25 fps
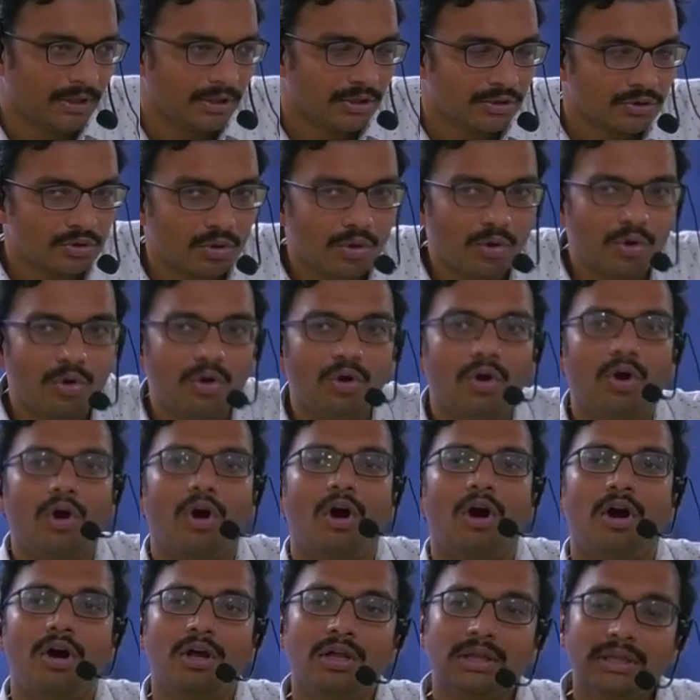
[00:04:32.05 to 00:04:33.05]
So
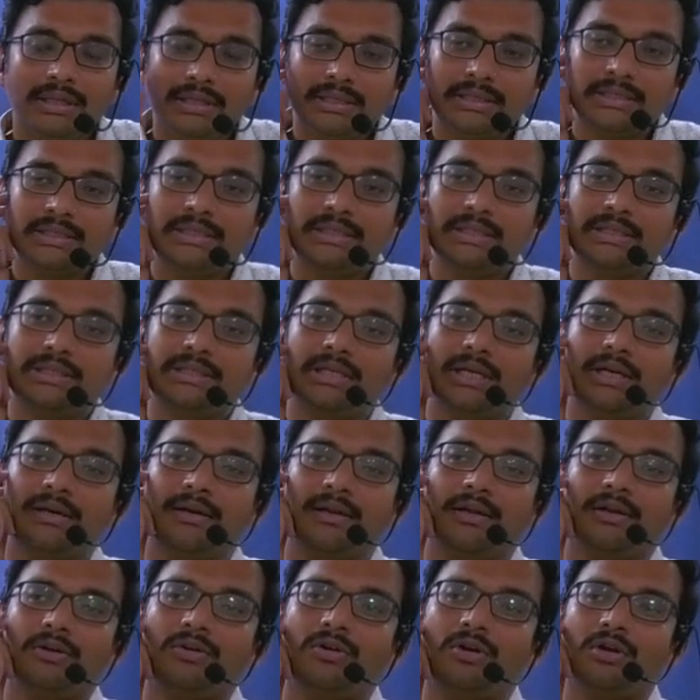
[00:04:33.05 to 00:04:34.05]
all these digital
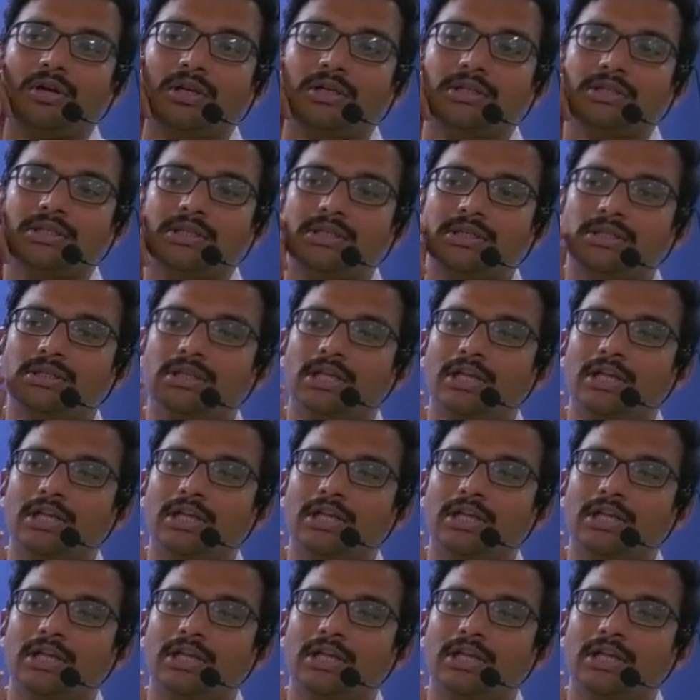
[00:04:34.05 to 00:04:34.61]
technologies,